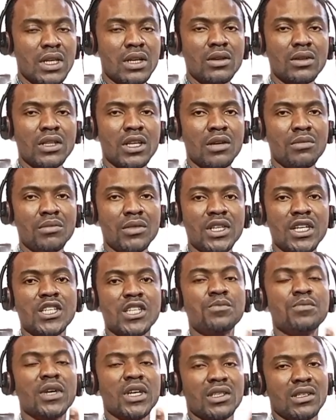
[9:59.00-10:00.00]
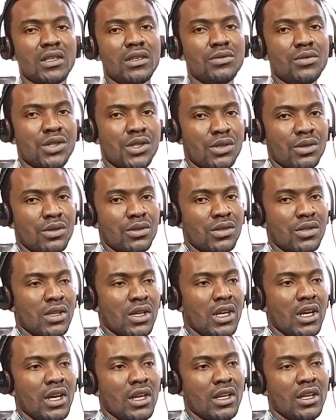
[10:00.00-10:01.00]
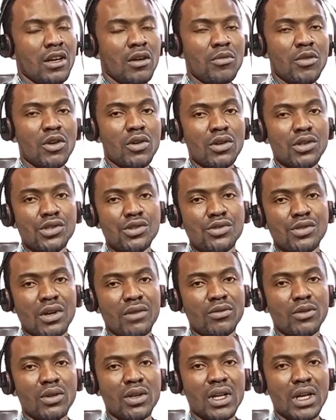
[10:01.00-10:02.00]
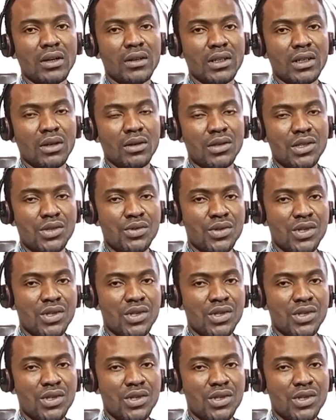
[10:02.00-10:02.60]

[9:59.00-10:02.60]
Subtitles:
tell them the expected results. Now, because you have not carried out